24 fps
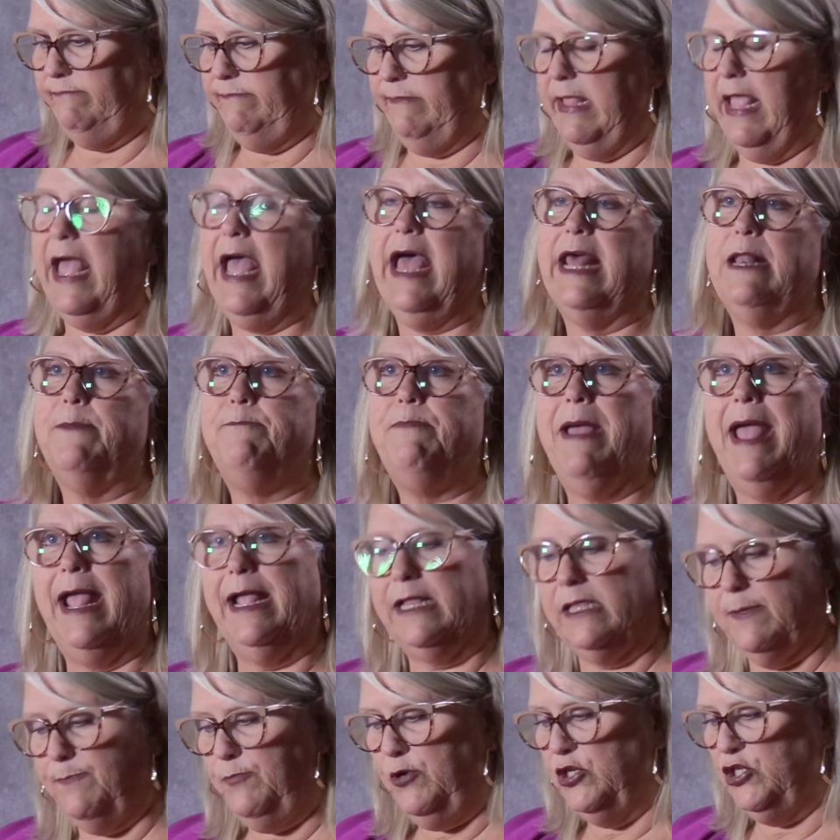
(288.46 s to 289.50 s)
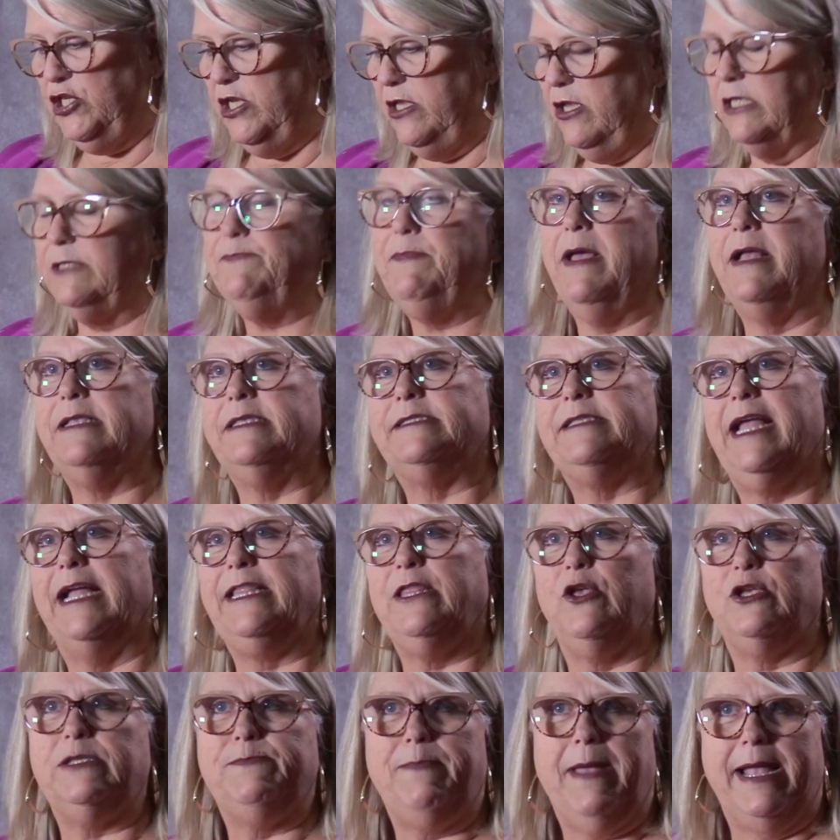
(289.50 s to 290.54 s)
a bank, pushing those buttons like
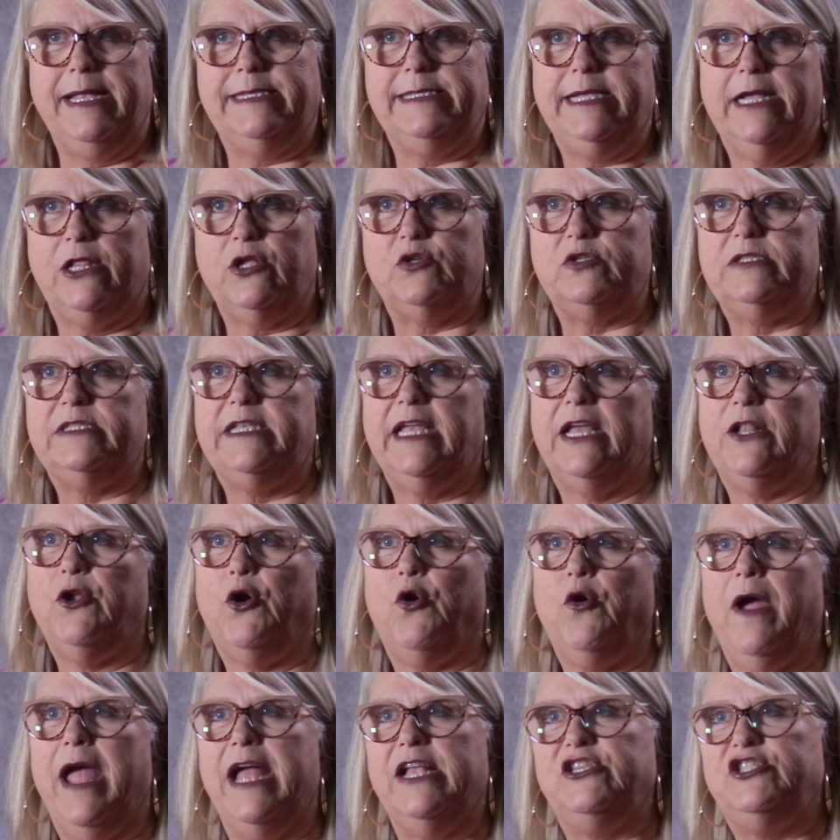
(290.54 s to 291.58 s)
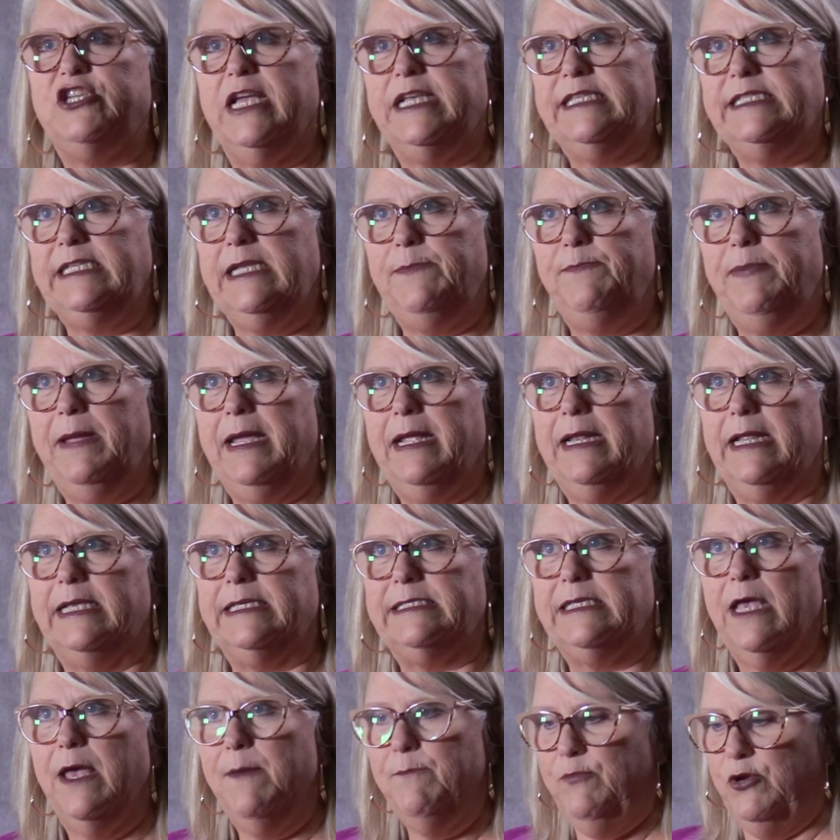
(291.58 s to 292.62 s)
those bank tellers did, or at JCPenney's,
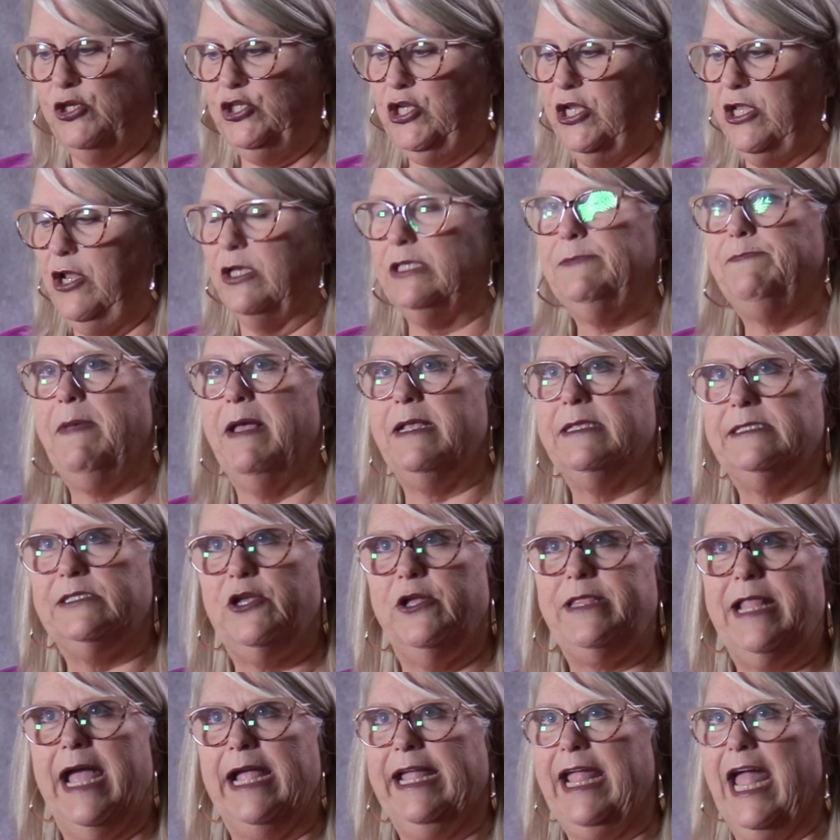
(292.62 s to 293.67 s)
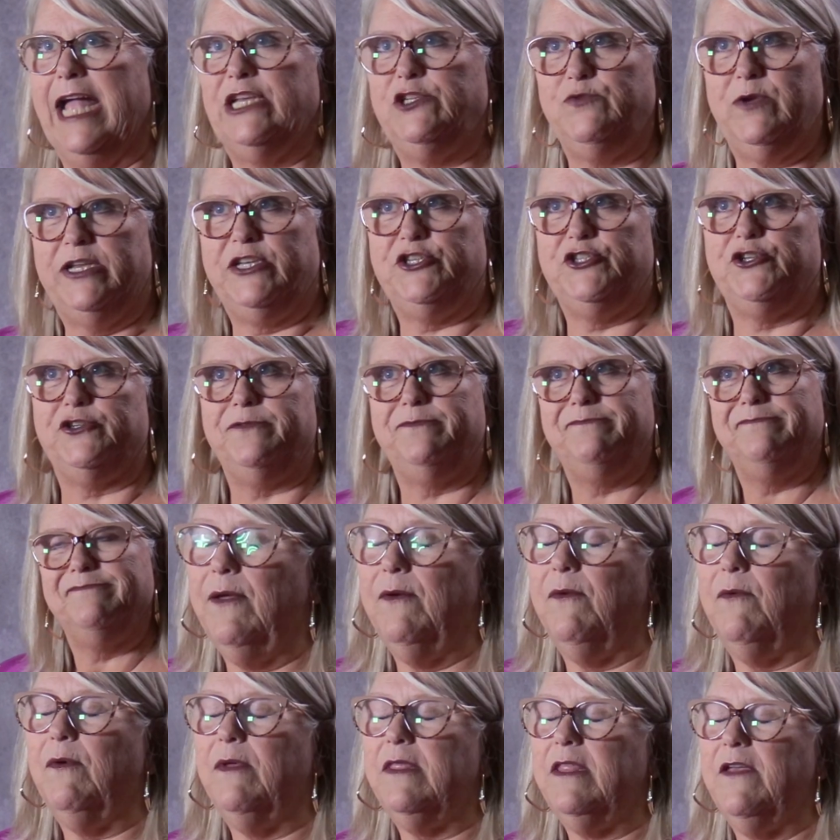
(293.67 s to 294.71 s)
pushing those buttons on that cash register.
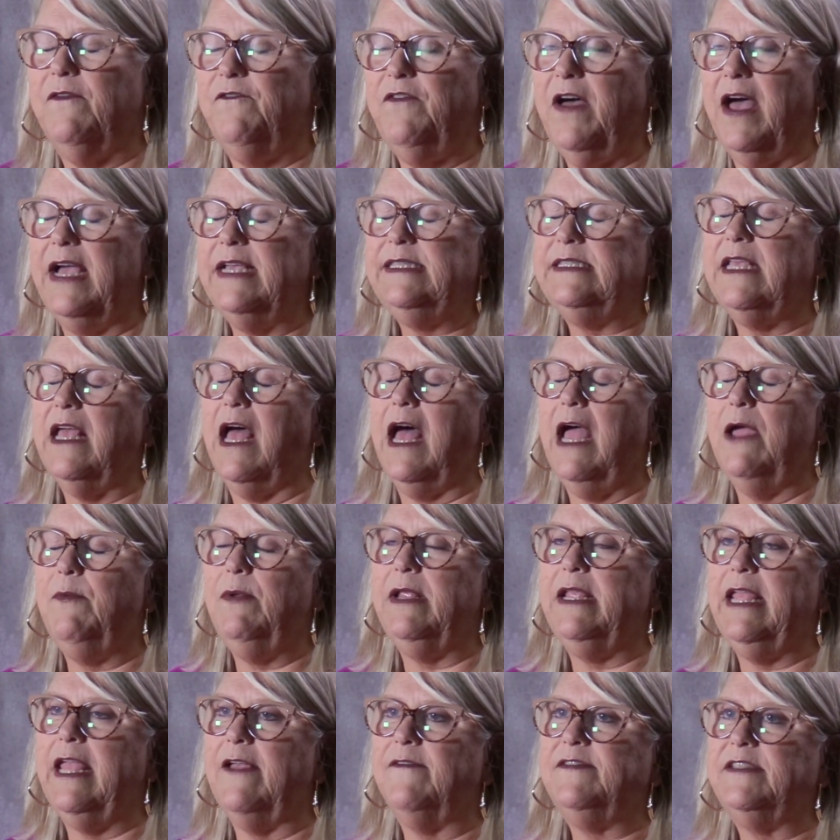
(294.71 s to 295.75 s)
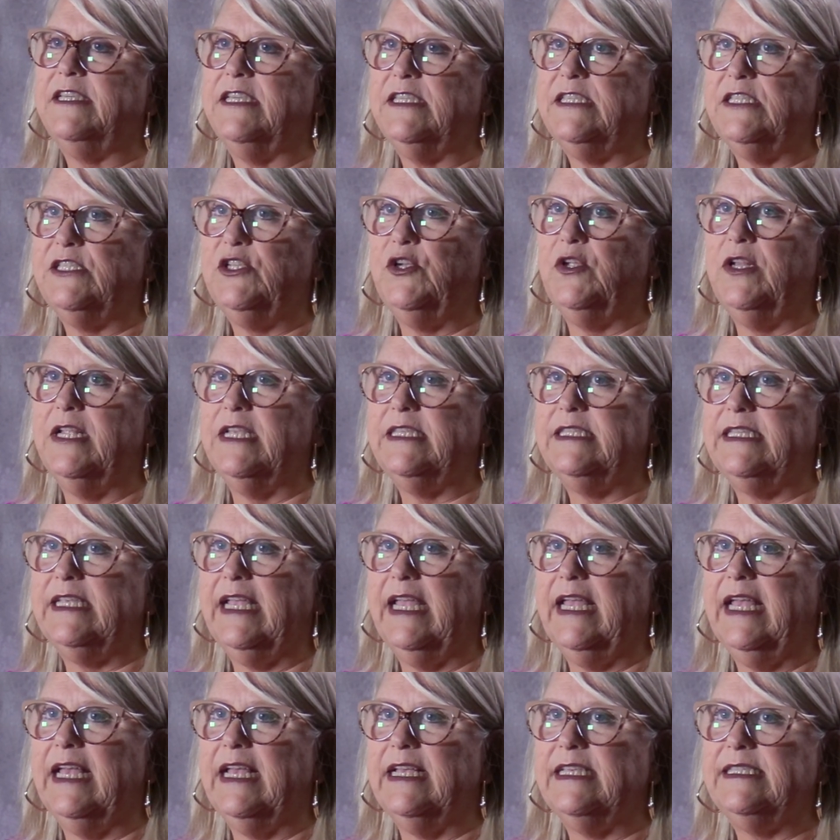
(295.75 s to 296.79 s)
The advice that I would give to students
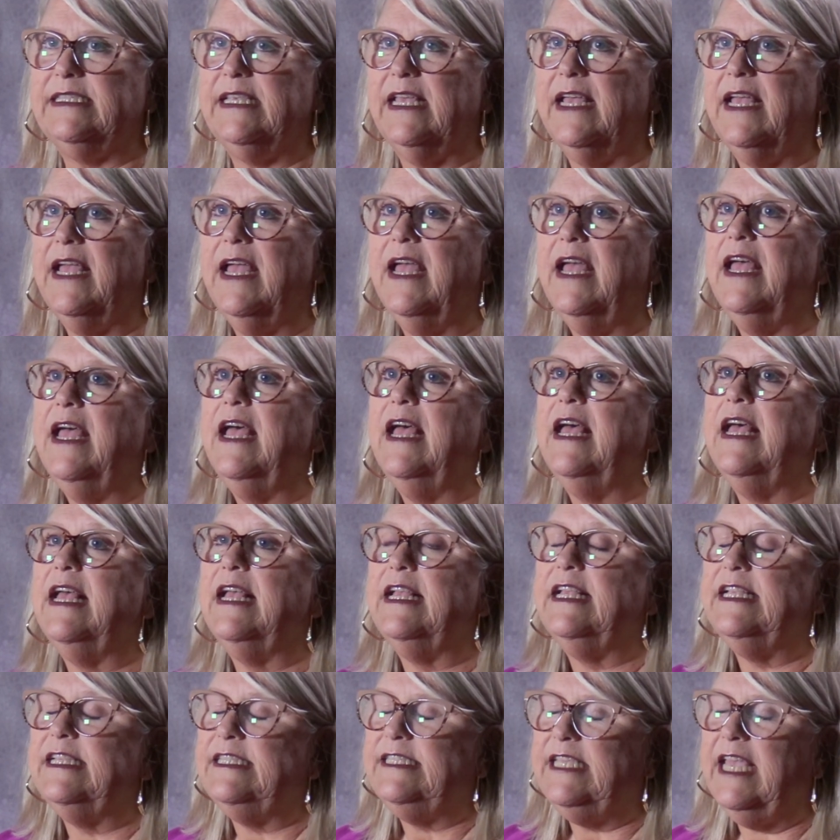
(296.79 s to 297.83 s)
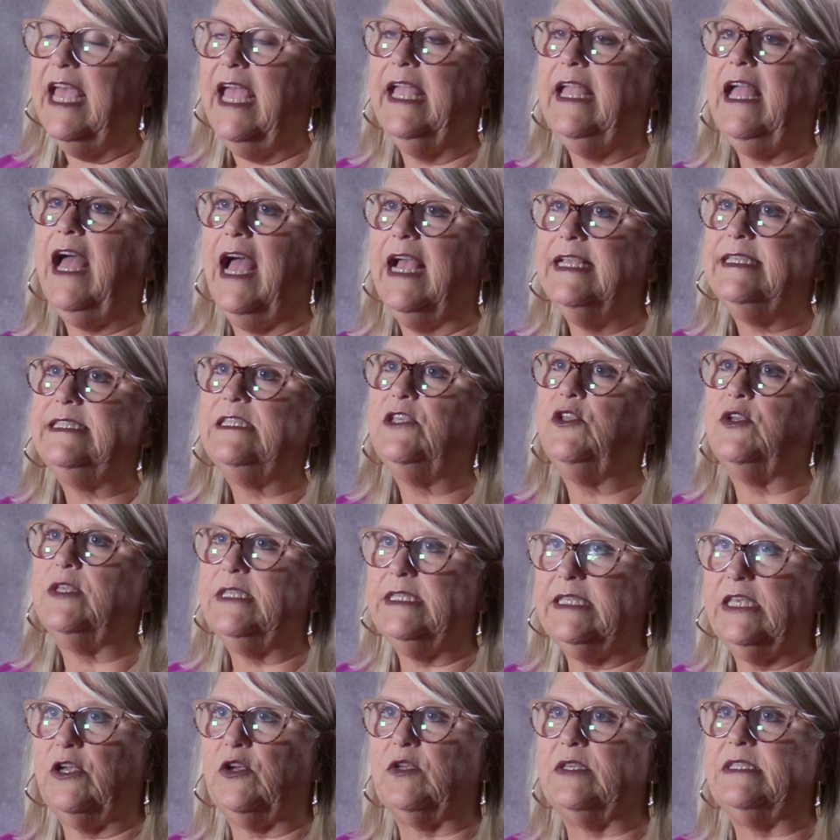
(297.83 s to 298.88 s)
is take high school
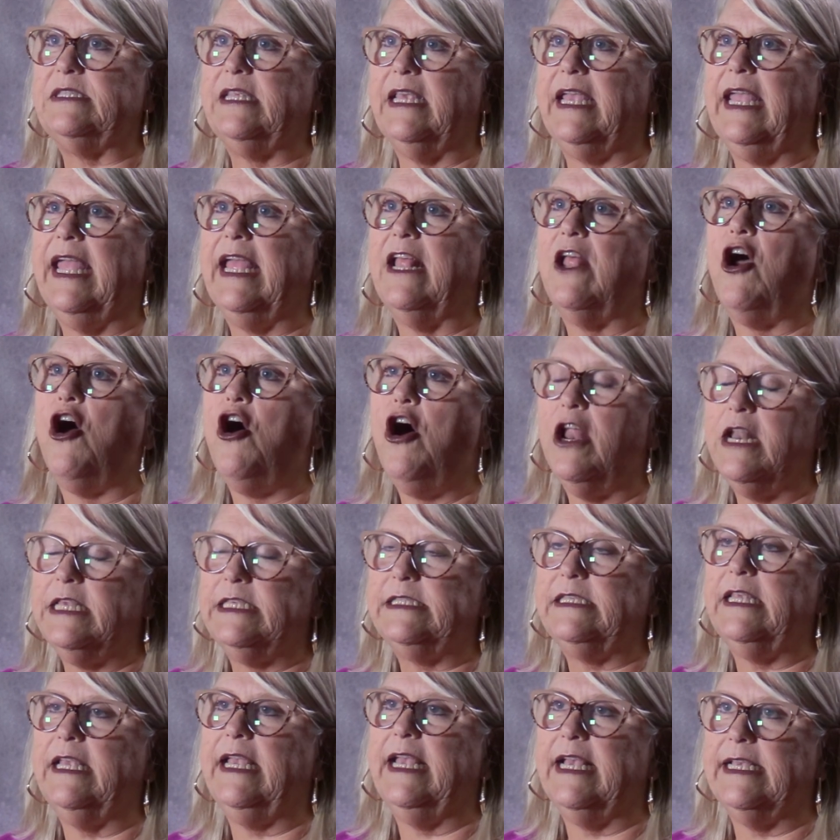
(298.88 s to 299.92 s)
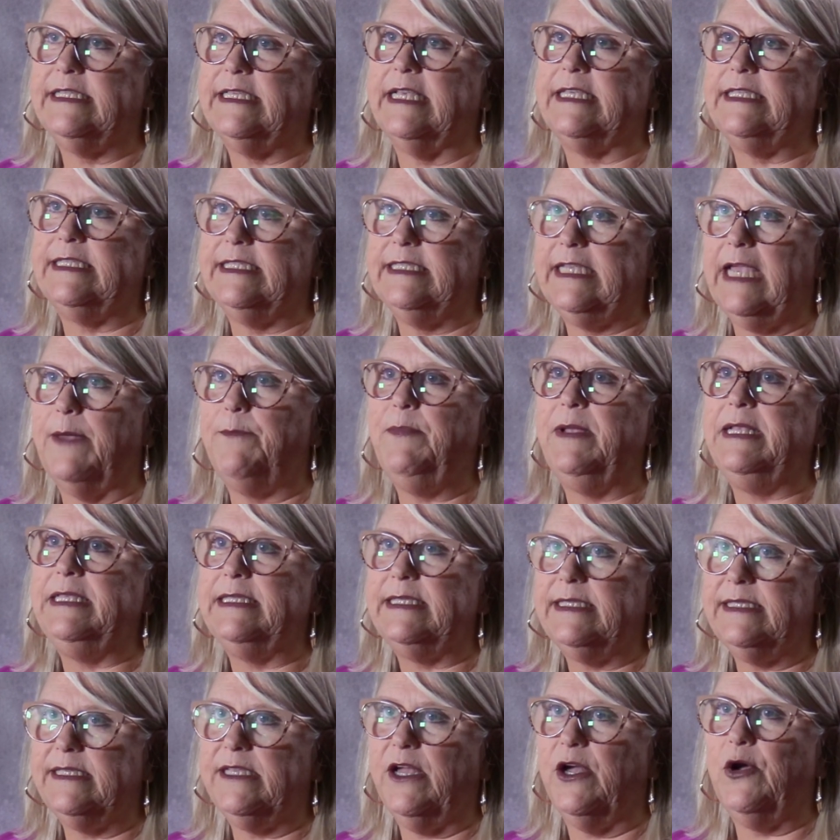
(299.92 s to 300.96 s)
seriously. It honestly is a stepping
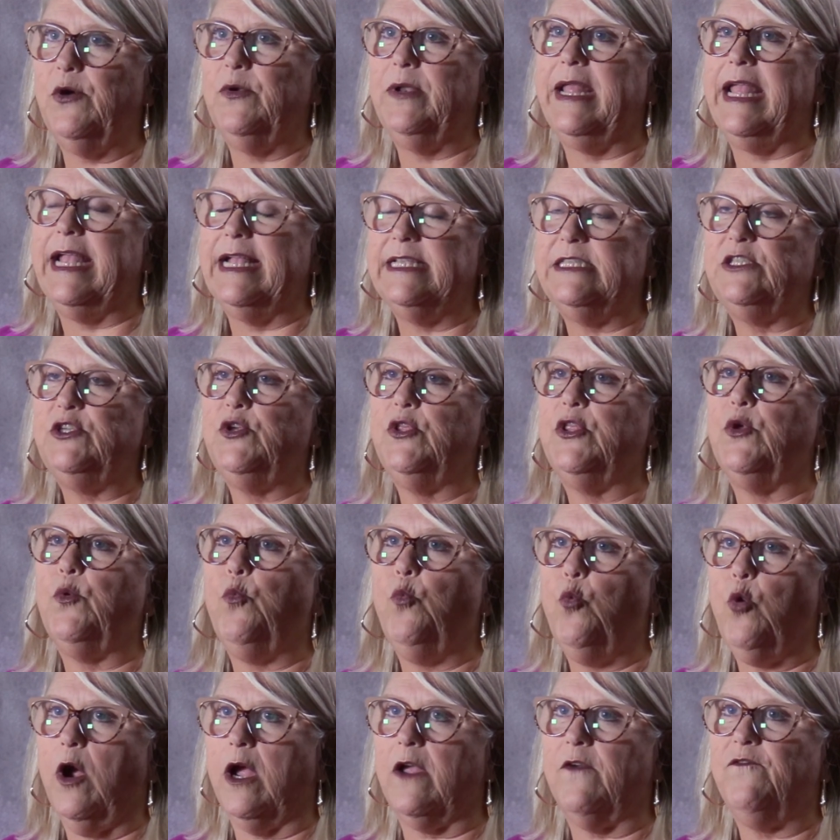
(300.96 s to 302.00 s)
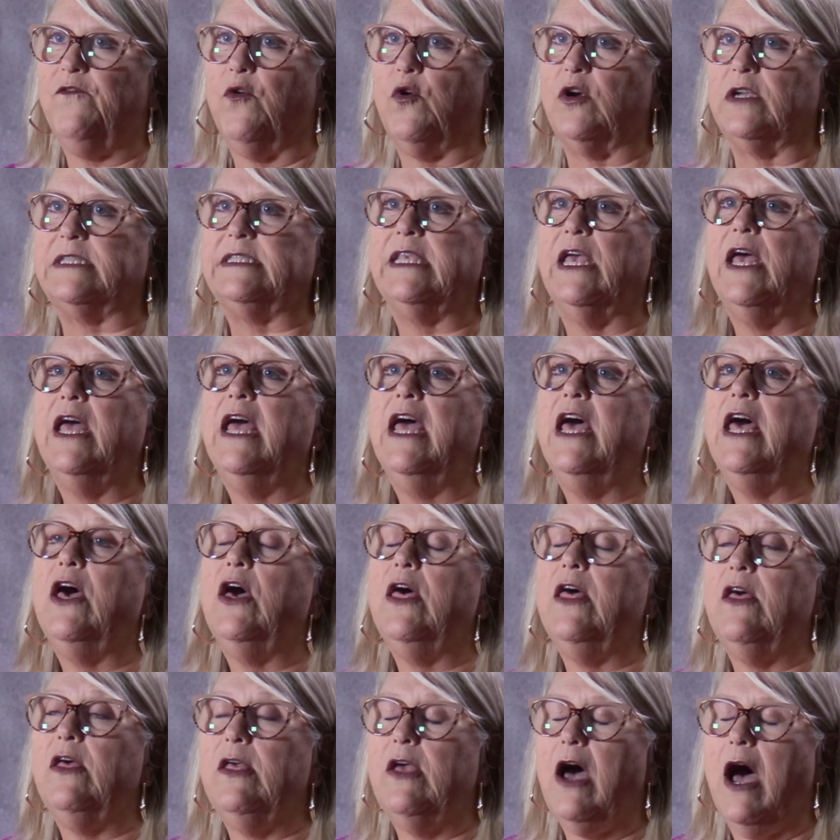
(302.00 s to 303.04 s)
stone into the workforce.
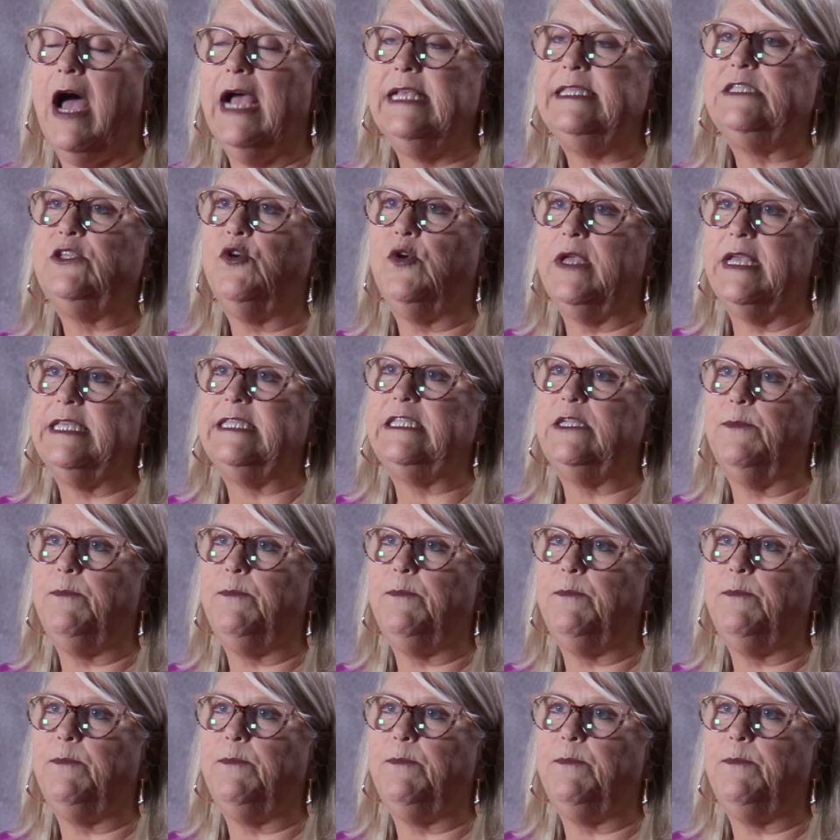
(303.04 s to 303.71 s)
high school is to